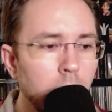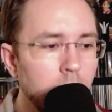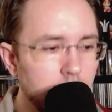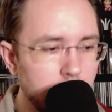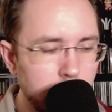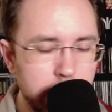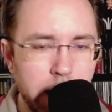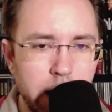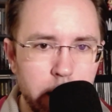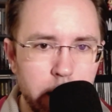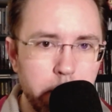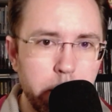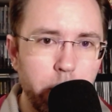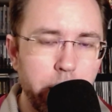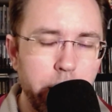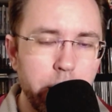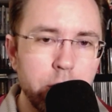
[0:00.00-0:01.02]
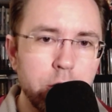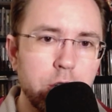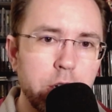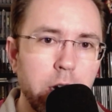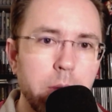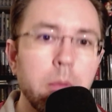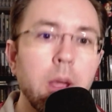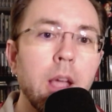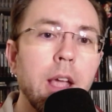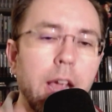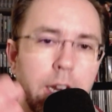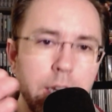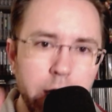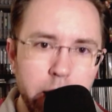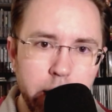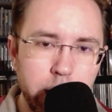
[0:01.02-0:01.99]
to talk about a hidden gem,
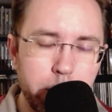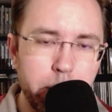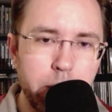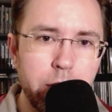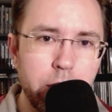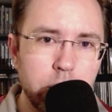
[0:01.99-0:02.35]
and you end up in this